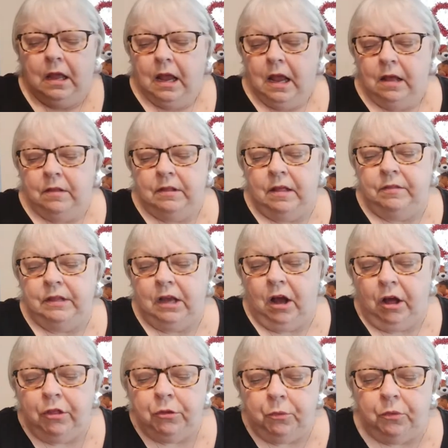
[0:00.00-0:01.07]
And then the
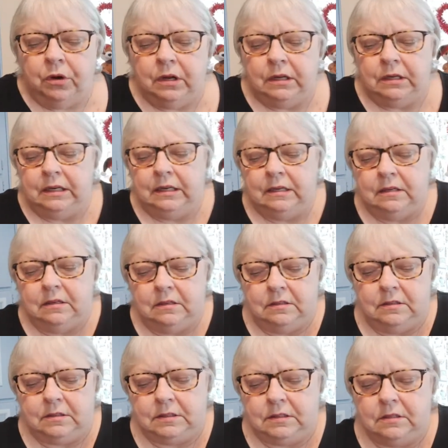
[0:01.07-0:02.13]
other one
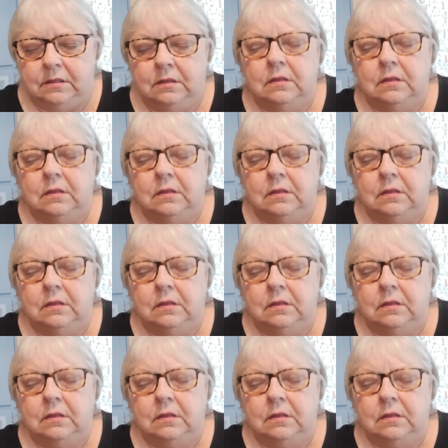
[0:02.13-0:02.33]
is